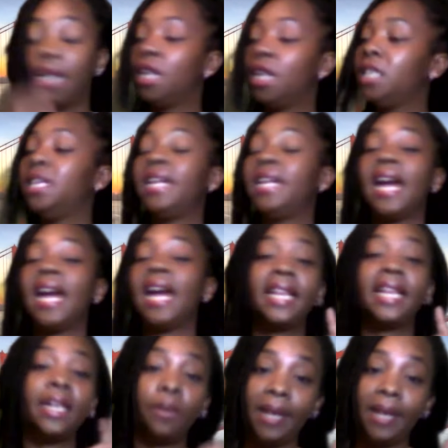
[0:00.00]
You got to get
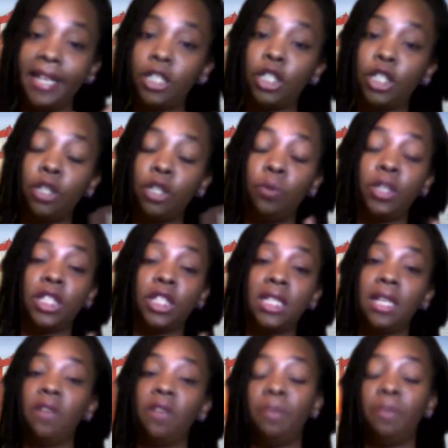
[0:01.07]
a relationship with
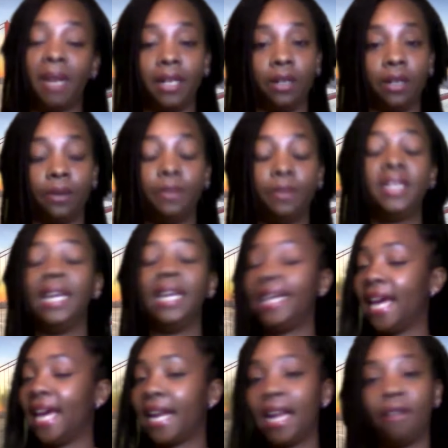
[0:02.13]
yourself, my dear. You got
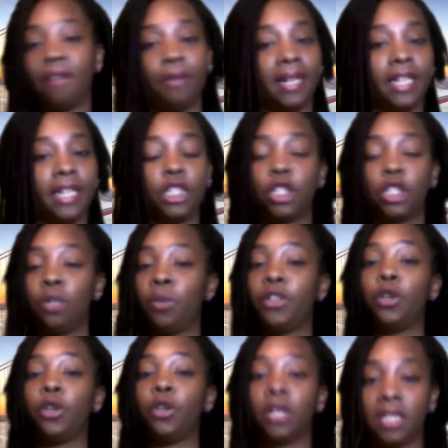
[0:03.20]
to have a relationship with
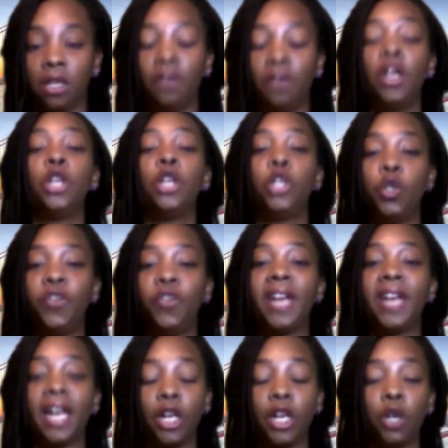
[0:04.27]
yourself. You've
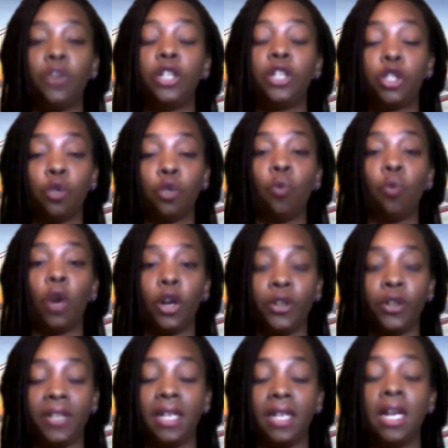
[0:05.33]
got to know that you're
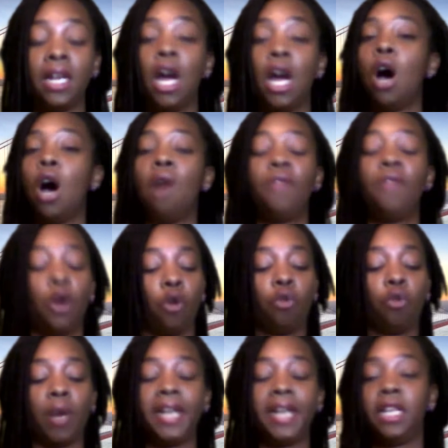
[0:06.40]
worthy of
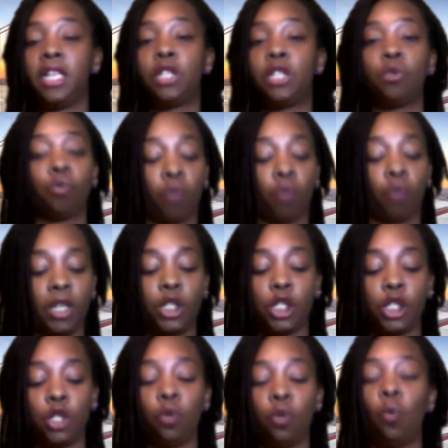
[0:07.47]
greatness,
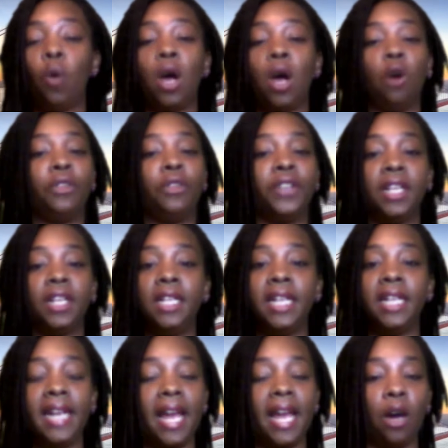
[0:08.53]
riches, wealth,
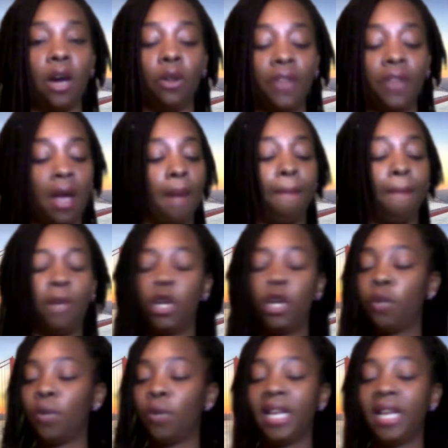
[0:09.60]
good health,
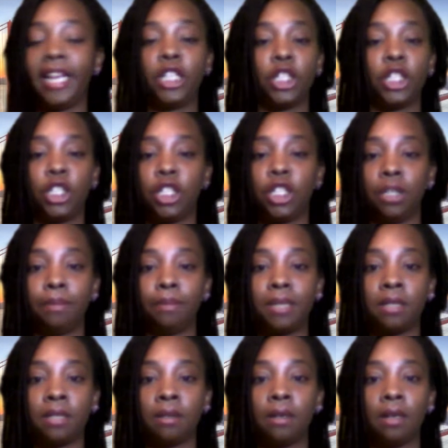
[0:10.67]
good
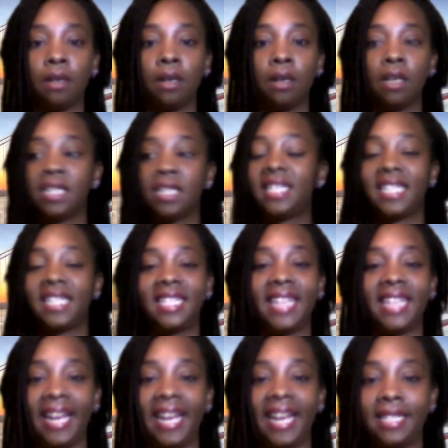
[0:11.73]
relationships,
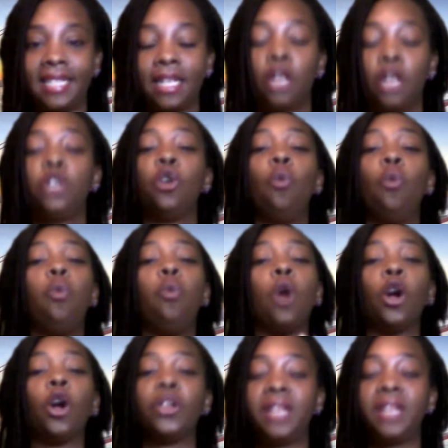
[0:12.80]
success. You're
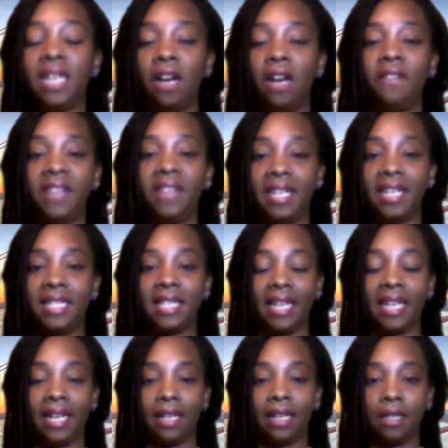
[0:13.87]
worthy of these
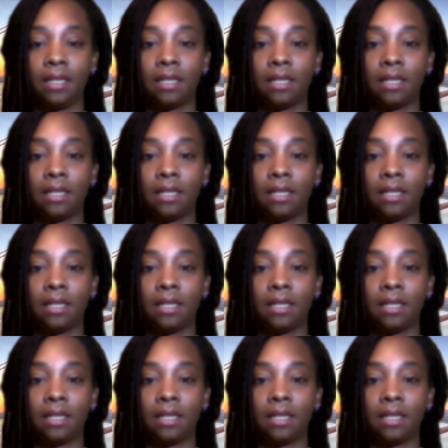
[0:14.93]
things.